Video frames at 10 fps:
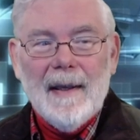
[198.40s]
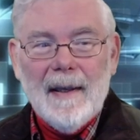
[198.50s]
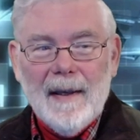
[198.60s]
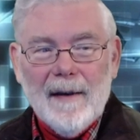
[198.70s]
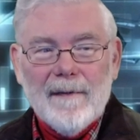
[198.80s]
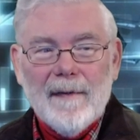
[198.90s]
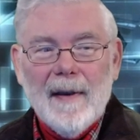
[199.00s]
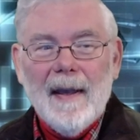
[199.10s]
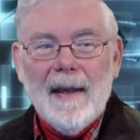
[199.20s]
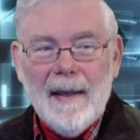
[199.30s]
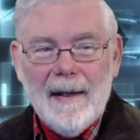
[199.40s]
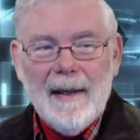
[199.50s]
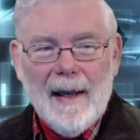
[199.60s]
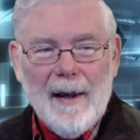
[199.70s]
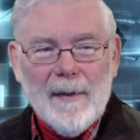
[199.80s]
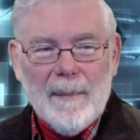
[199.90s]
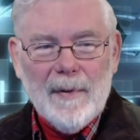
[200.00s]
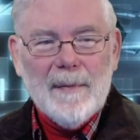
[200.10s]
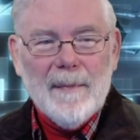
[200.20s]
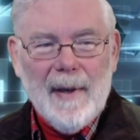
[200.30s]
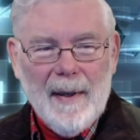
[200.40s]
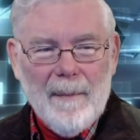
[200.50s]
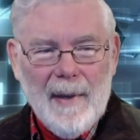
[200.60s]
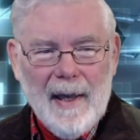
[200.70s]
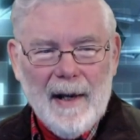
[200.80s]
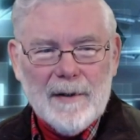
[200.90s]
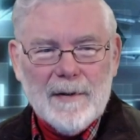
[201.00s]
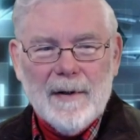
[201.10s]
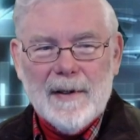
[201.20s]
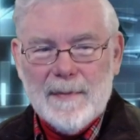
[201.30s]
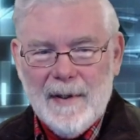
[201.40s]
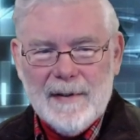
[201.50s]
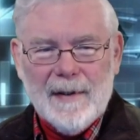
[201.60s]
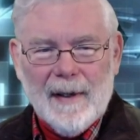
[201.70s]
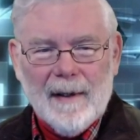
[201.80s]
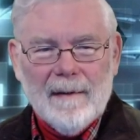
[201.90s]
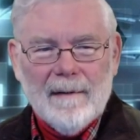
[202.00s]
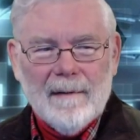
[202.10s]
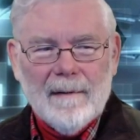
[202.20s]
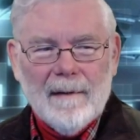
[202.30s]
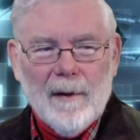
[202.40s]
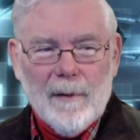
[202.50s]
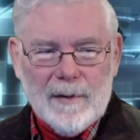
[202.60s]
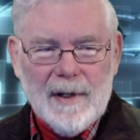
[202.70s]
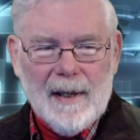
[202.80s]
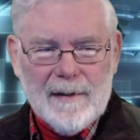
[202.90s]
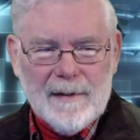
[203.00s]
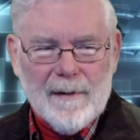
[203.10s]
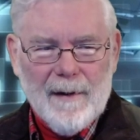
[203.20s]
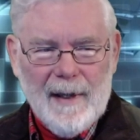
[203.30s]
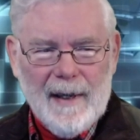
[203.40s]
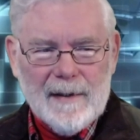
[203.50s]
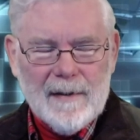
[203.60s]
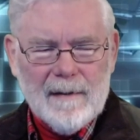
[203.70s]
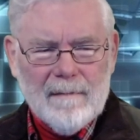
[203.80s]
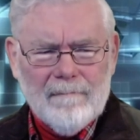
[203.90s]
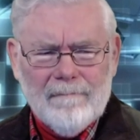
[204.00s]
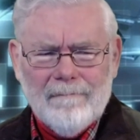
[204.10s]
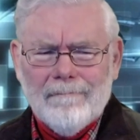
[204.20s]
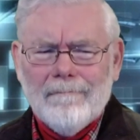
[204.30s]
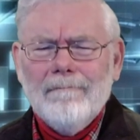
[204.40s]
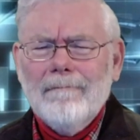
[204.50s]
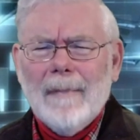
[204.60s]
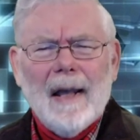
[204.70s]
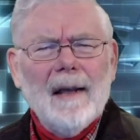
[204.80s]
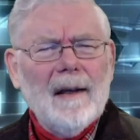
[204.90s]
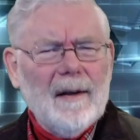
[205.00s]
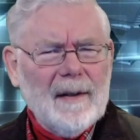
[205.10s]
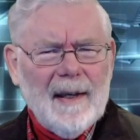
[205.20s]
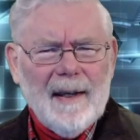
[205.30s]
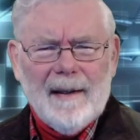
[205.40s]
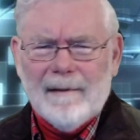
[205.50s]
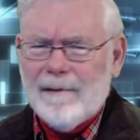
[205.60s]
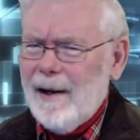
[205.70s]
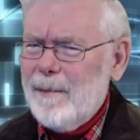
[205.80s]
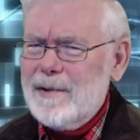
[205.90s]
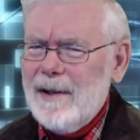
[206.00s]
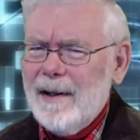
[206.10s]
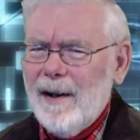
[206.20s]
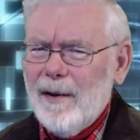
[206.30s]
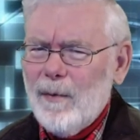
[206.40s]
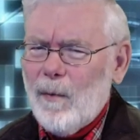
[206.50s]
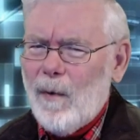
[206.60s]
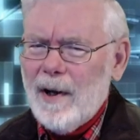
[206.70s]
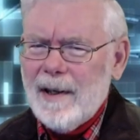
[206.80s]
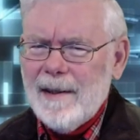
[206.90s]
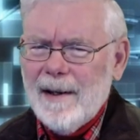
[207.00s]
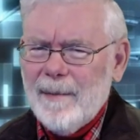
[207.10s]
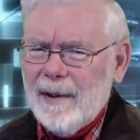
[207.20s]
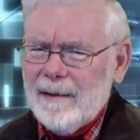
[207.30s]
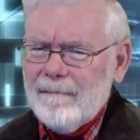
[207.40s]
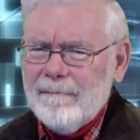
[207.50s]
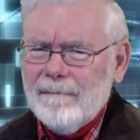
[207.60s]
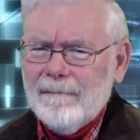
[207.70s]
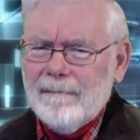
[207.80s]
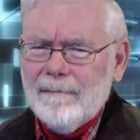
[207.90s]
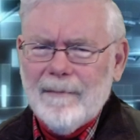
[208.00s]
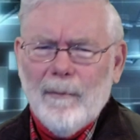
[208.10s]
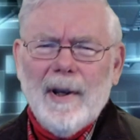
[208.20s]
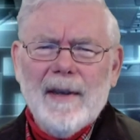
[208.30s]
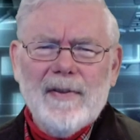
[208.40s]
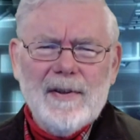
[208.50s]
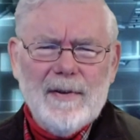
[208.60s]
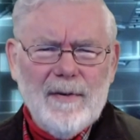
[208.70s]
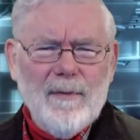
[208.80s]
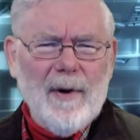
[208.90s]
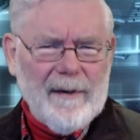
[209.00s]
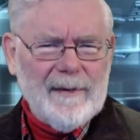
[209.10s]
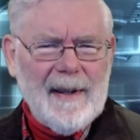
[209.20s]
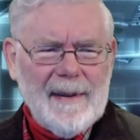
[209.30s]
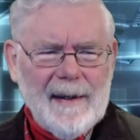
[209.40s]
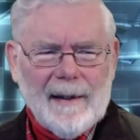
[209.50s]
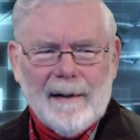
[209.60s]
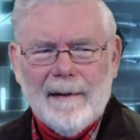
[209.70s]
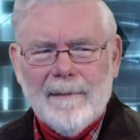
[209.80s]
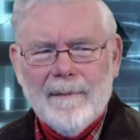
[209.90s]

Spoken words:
If anyhow the boot manager is missing, although chances are less. Okay, grammar's a little wonky there, but we get the drift, I think.